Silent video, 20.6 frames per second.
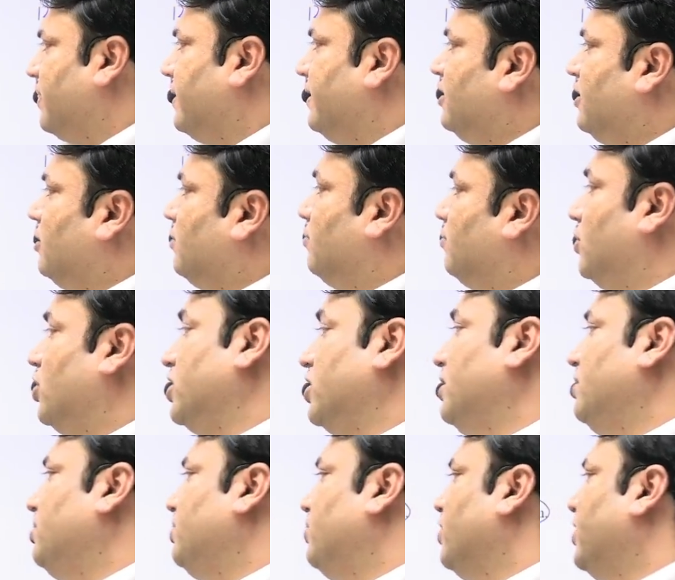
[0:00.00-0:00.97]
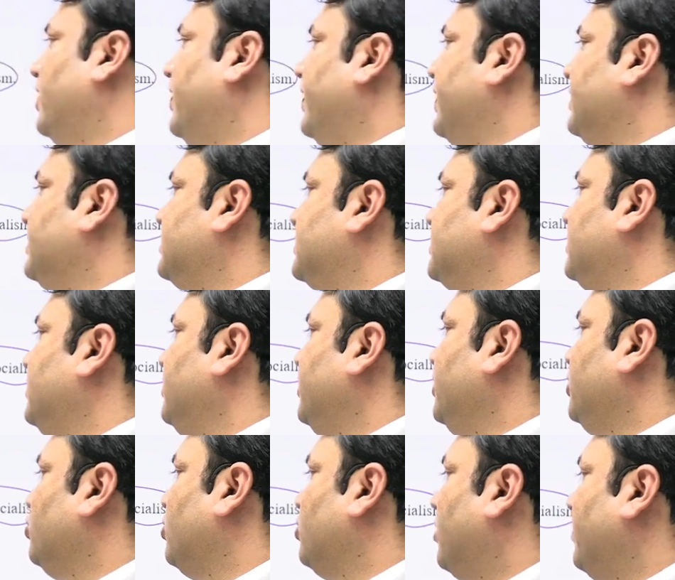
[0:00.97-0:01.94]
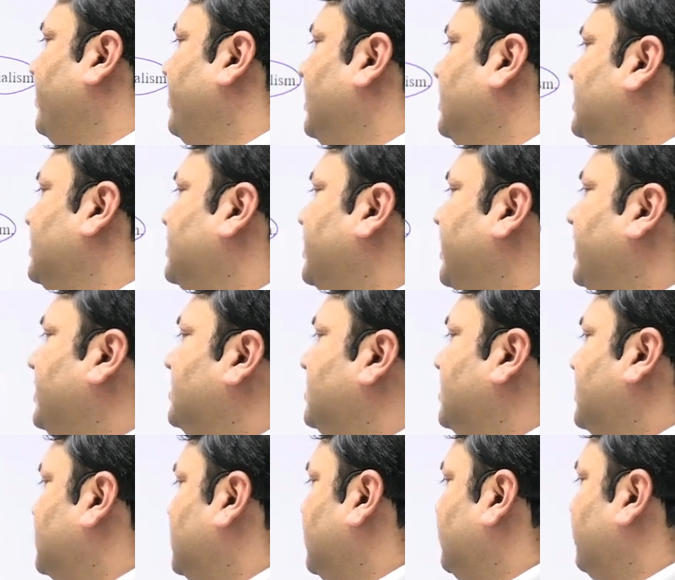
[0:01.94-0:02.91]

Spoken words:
modern politics, European state system,